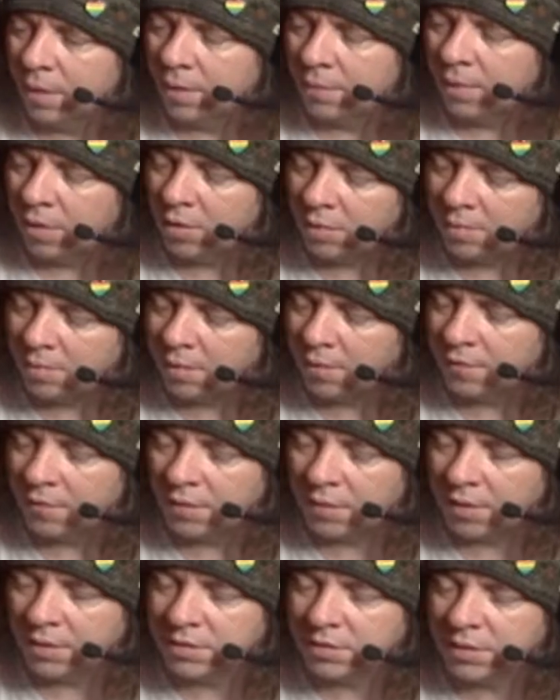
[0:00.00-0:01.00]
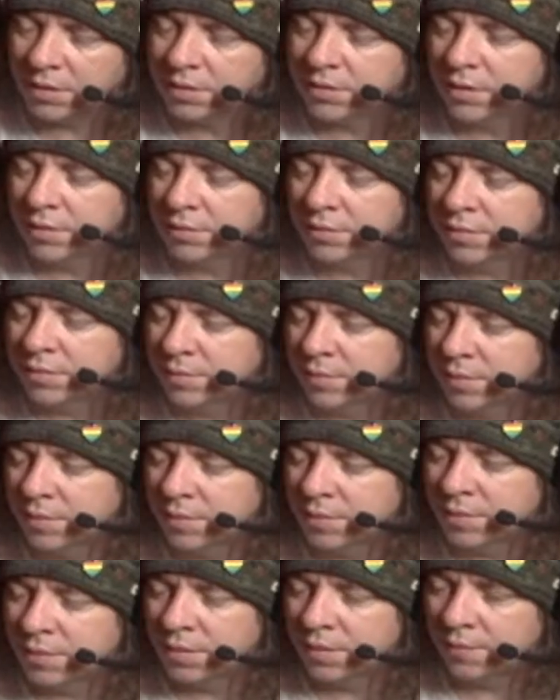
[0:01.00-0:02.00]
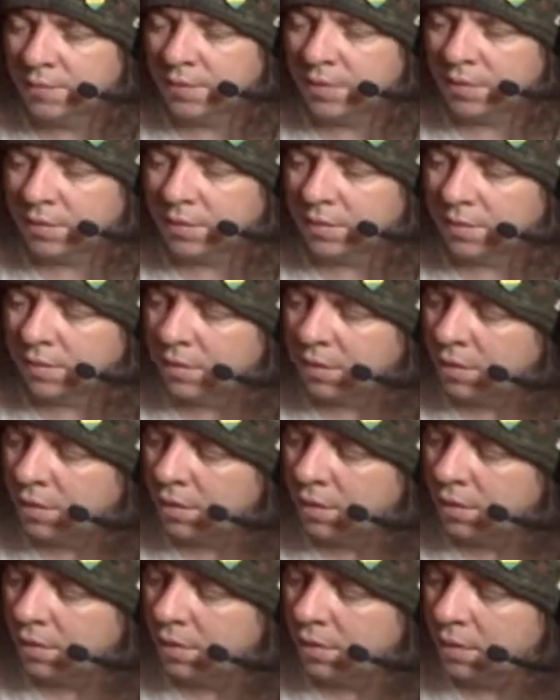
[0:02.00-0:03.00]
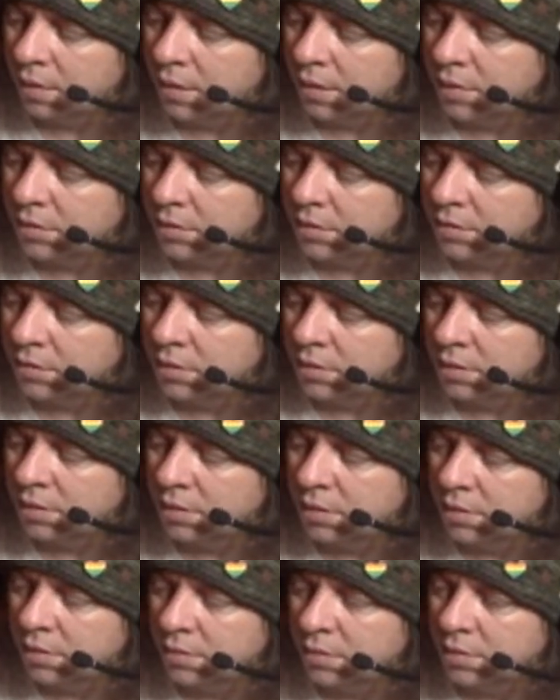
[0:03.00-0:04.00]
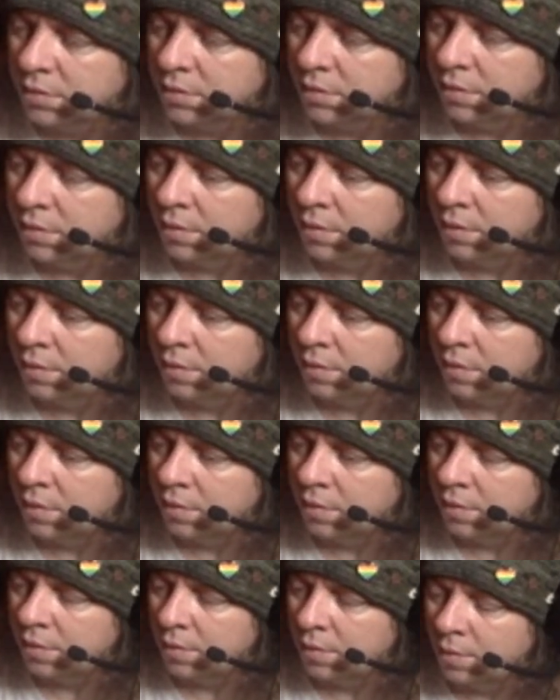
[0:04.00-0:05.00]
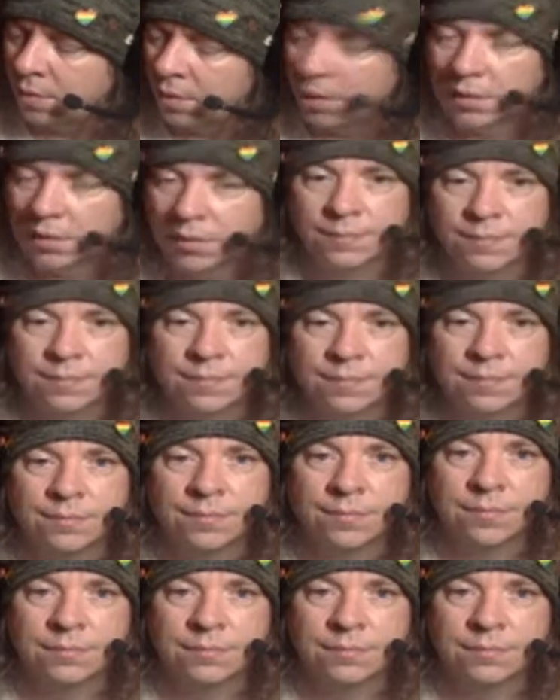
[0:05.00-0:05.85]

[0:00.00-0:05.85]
when I'm hearing my voice, it sounds so much different than it does on a recording.